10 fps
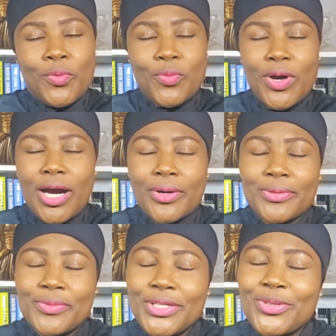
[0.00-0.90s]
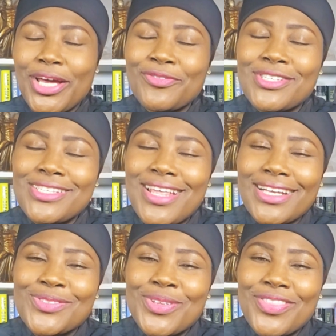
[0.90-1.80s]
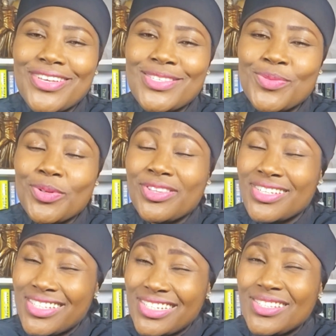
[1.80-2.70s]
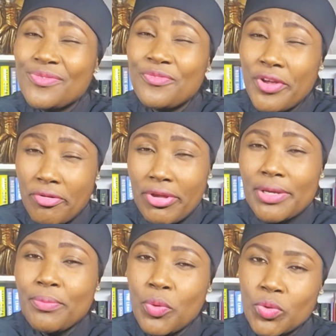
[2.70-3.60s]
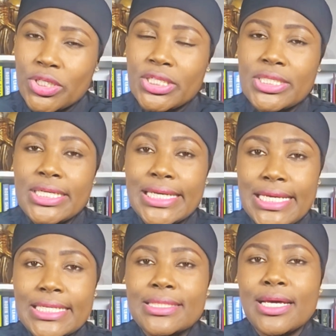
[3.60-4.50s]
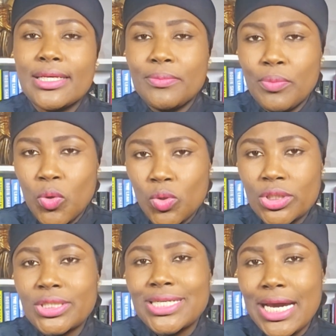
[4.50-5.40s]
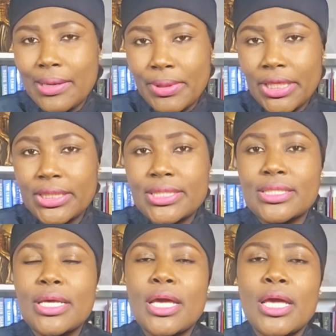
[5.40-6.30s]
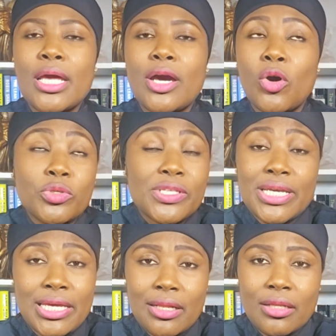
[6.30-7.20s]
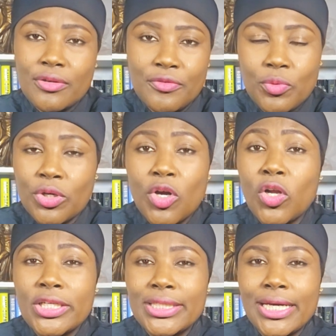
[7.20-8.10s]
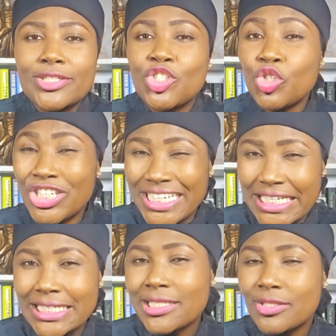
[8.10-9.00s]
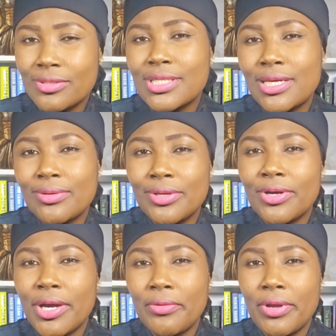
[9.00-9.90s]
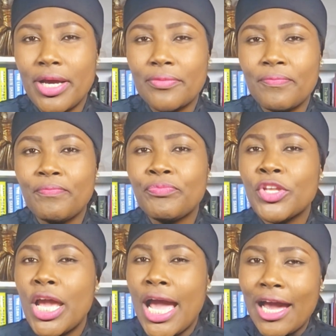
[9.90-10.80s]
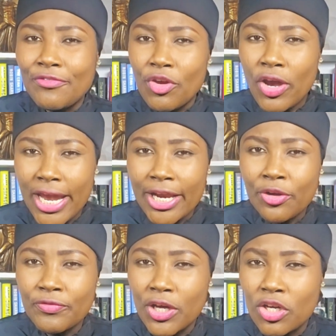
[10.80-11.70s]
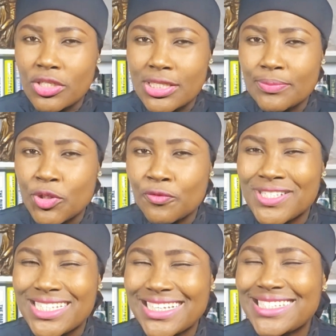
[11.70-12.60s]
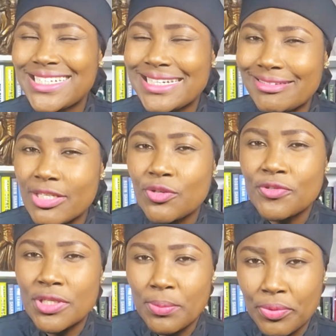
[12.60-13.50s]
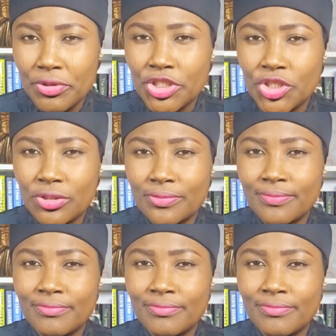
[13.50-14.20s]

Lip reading: Wow, where do I even start with this one? This is very important. It is an important habit or skill, if you want to call it that, you need to scale your career. Have you heard of the concept of 6 degrees of separation?